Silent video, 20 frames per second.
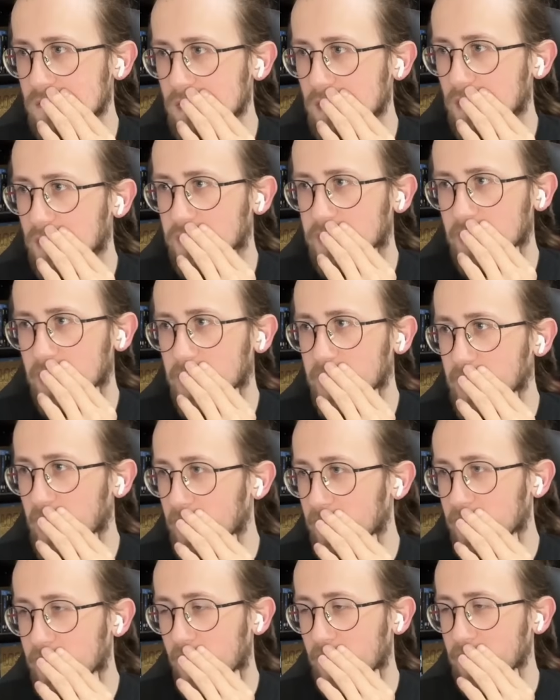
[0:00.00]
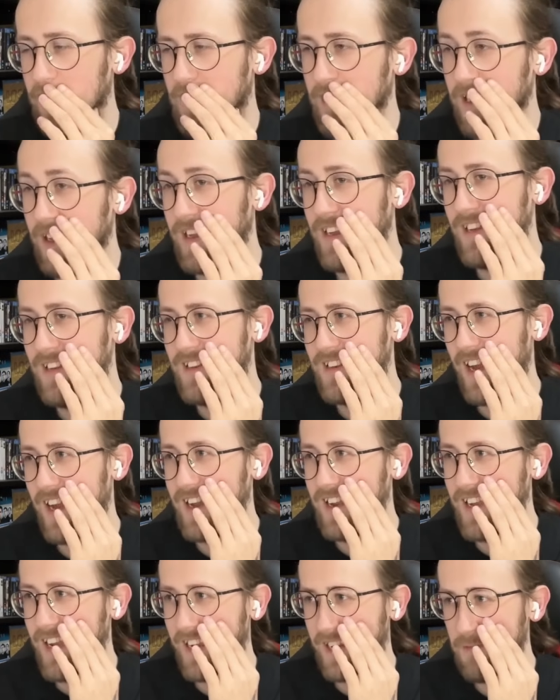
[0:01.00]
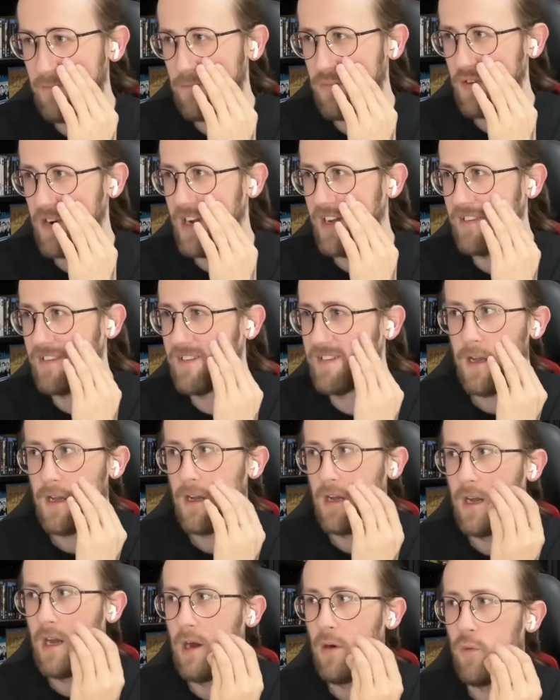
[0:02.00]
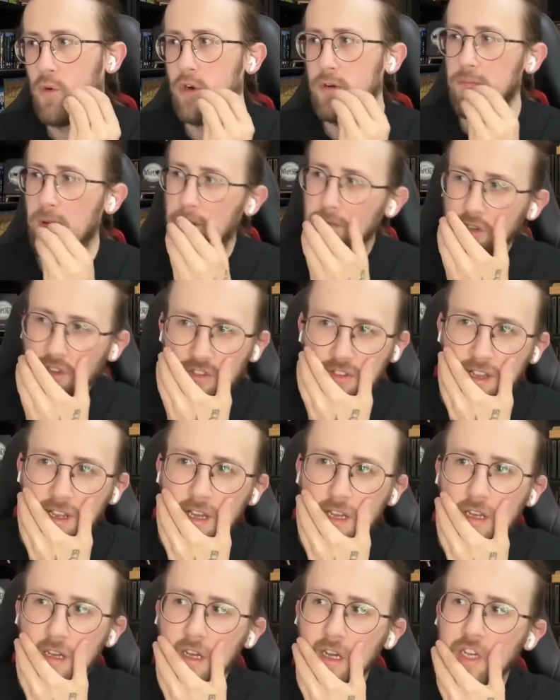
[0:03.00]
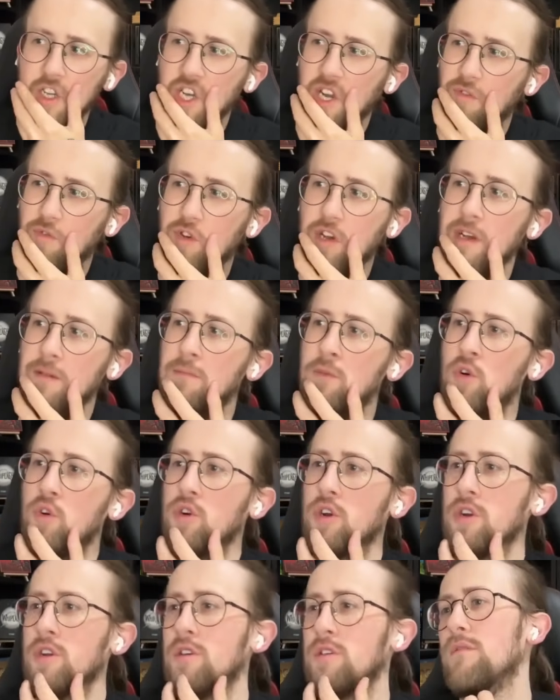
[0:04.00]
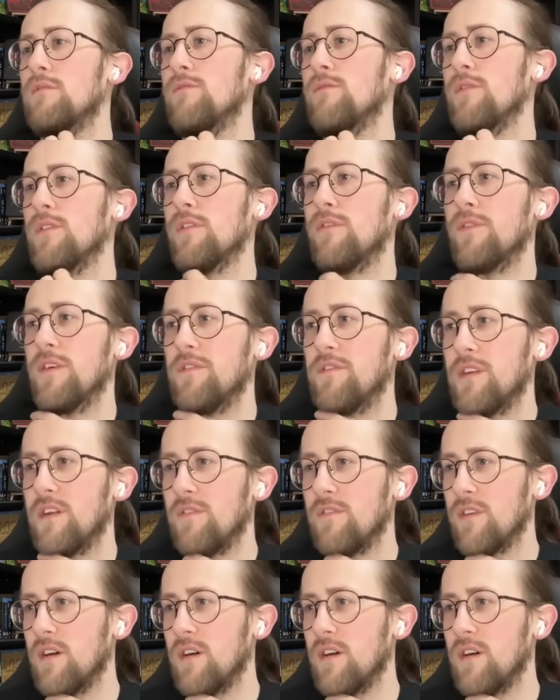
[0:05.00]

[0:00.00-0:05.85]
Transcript: Oh, Denny ain't impressed. I would, but I'm just seeing Jeffrey Dean Morgan for the 50th